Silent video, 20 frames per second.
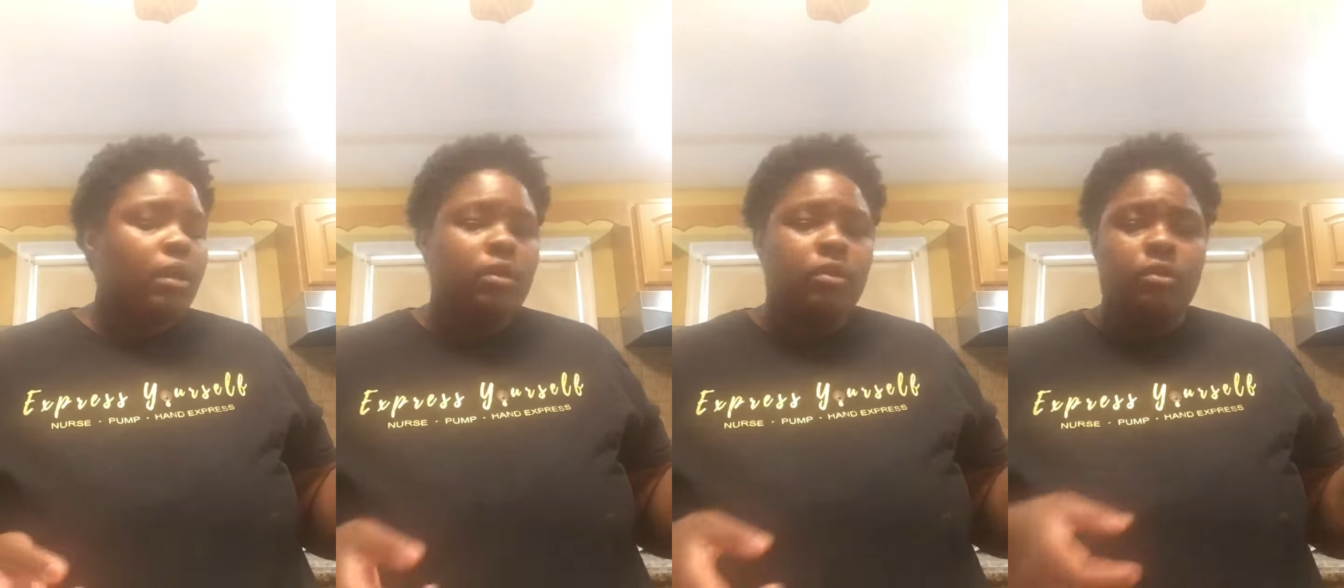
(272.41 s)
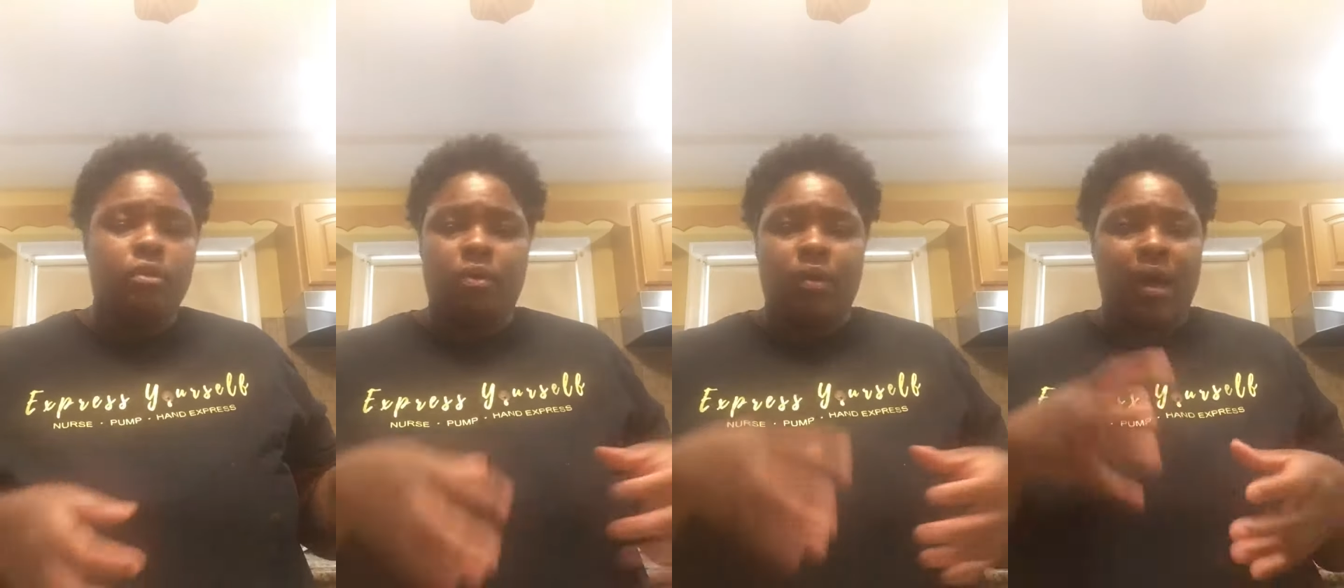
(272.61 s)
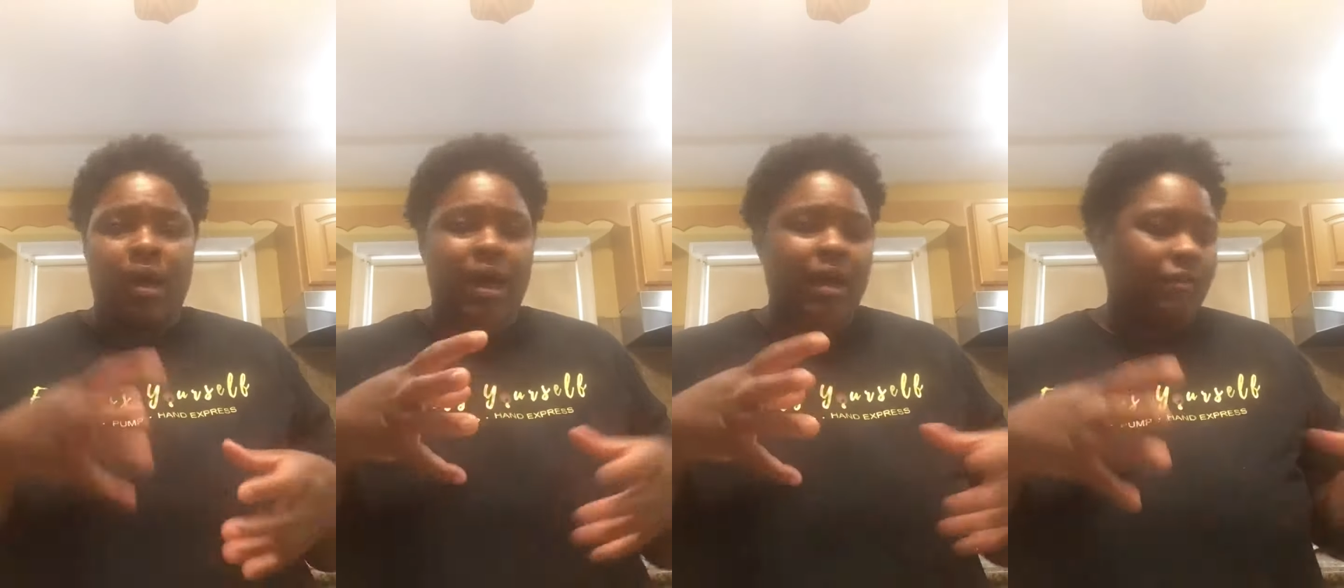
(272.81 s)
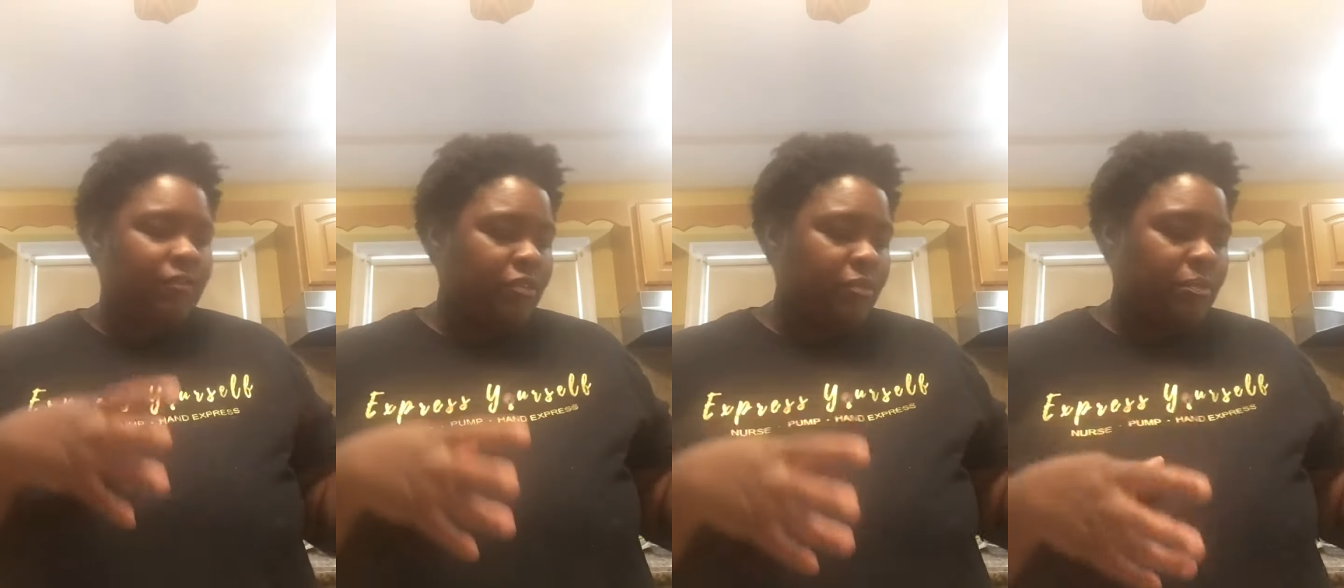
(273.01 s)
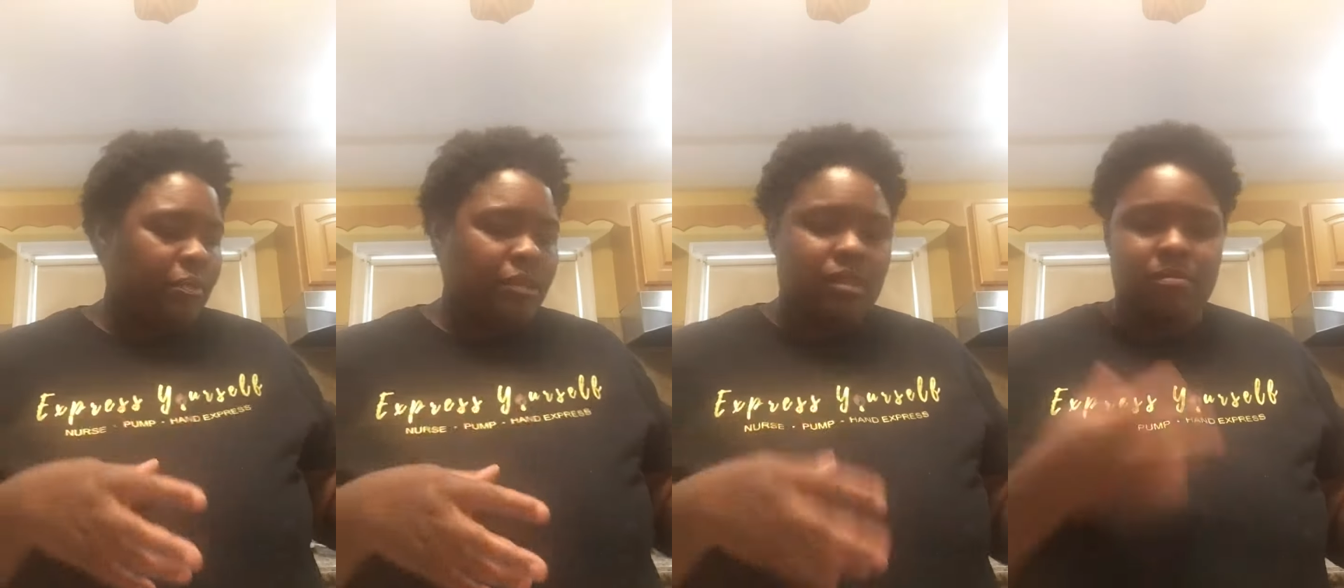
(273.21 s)
You don't have
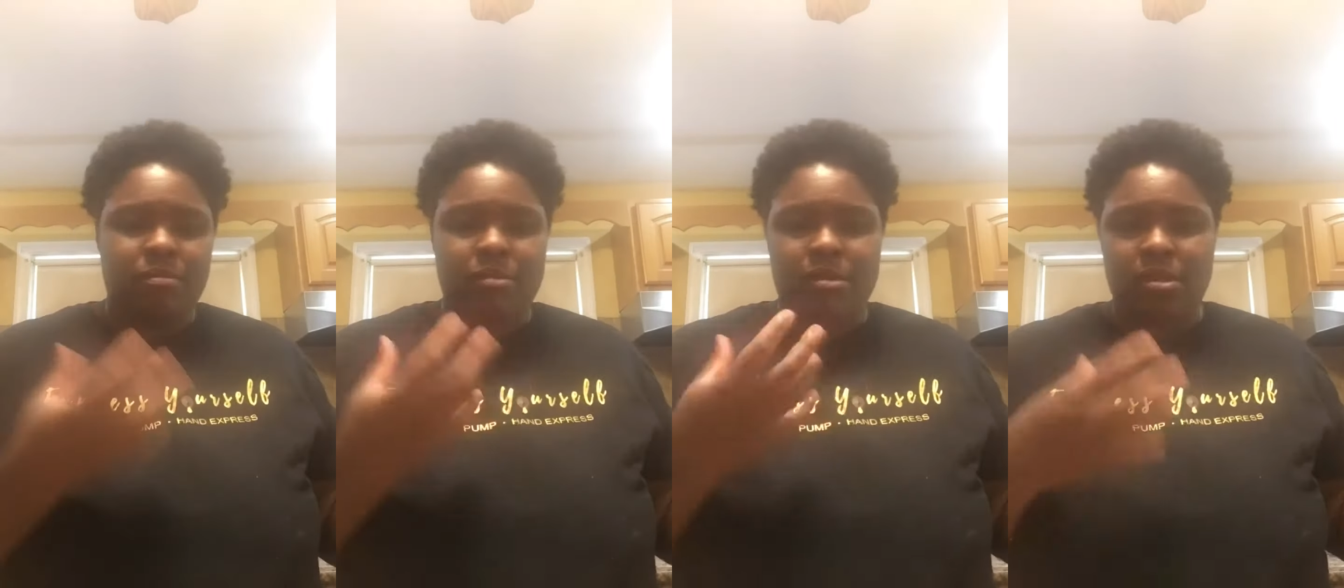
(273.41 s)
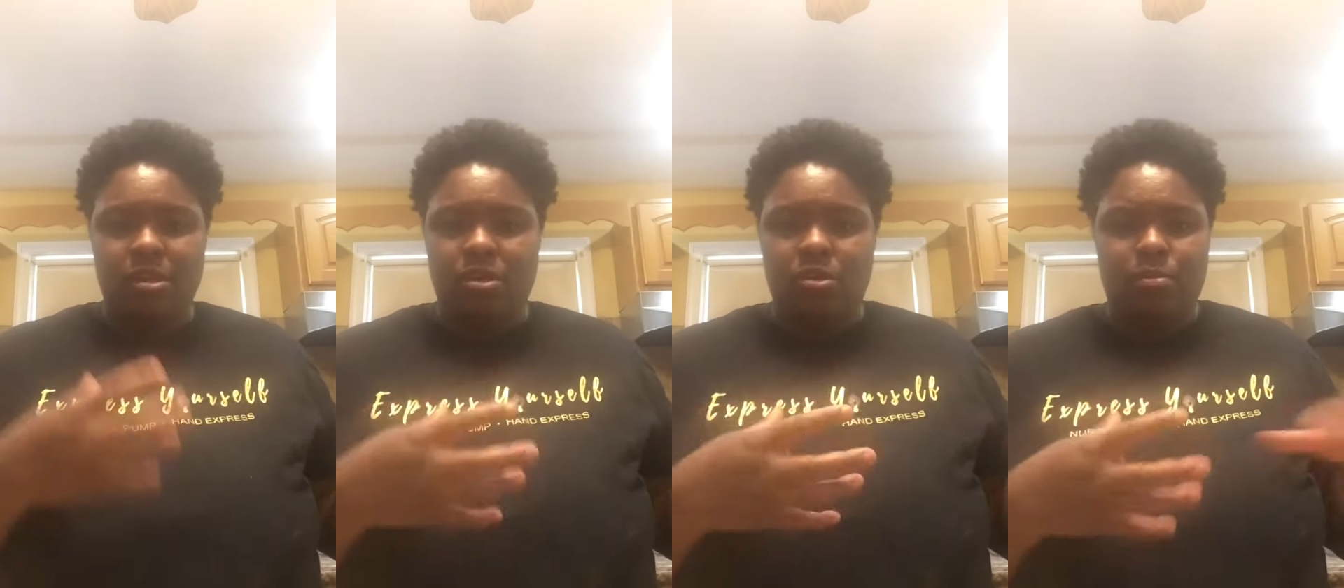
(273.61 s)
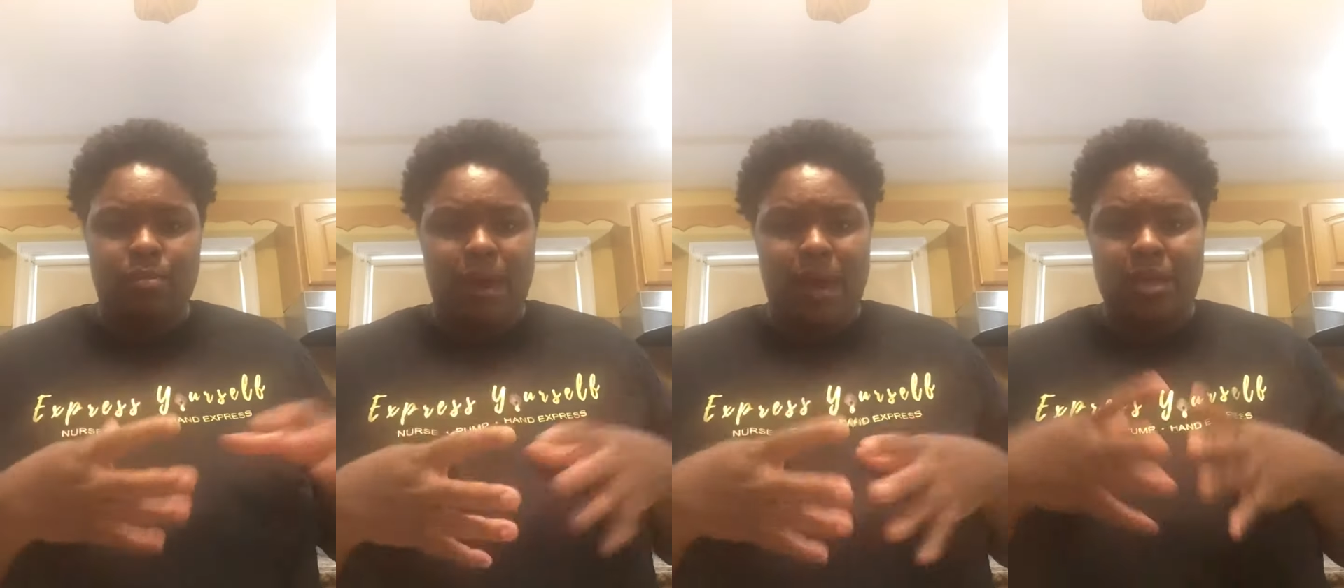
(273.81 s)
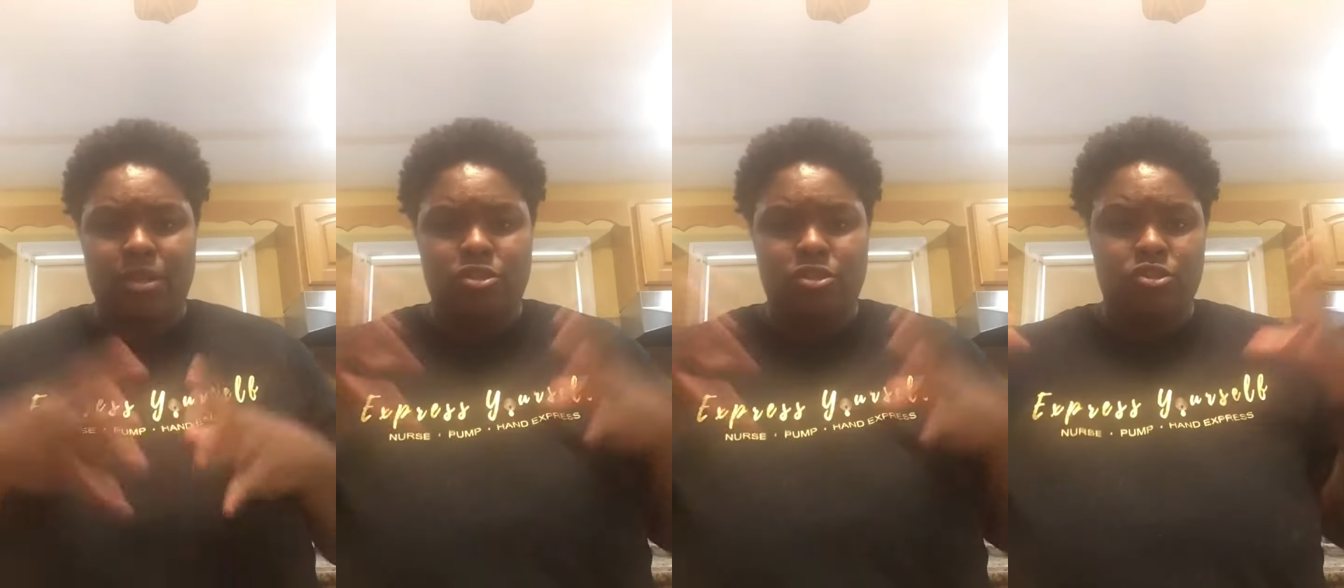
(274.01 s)
to put them in little bags.